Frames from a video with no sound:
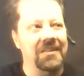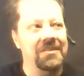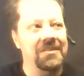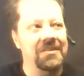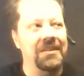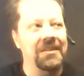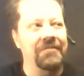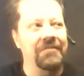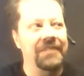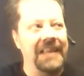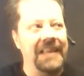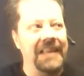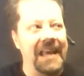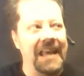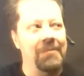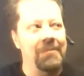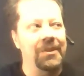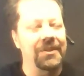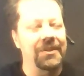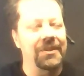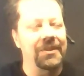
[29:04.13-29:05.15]
of
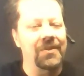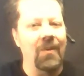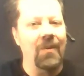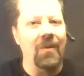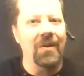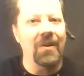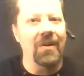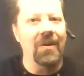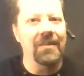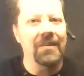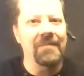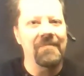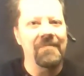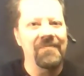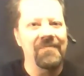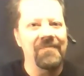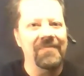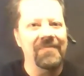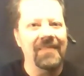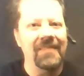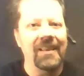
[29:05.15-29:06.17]
Gabriel's horn.
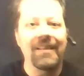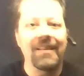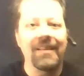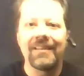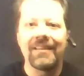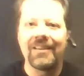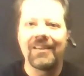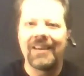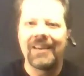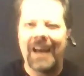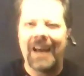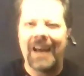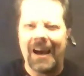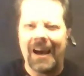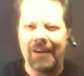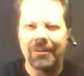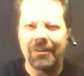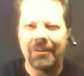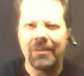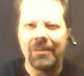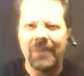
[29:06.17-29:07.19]
How
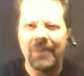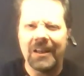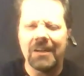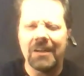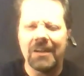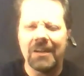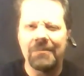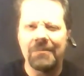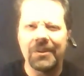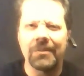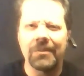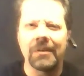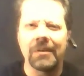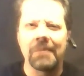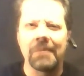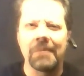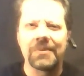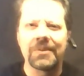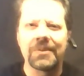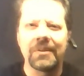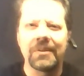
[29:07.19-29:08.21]
can we come to
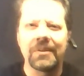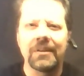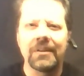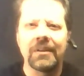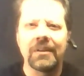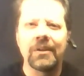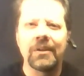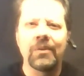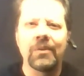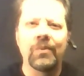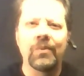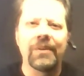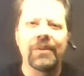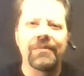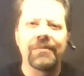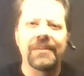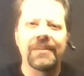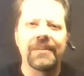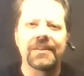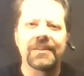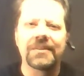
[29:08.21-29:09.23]
grips with
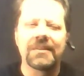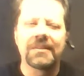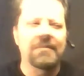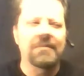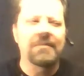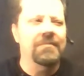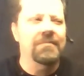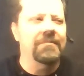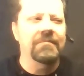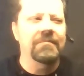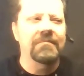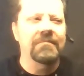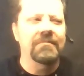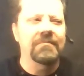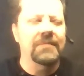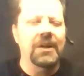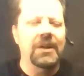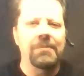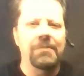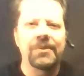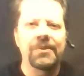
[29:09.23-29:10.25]
this
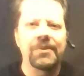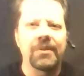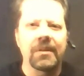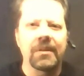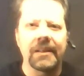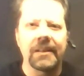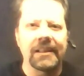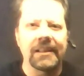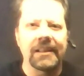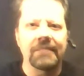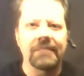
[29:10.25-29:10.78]
absurdity?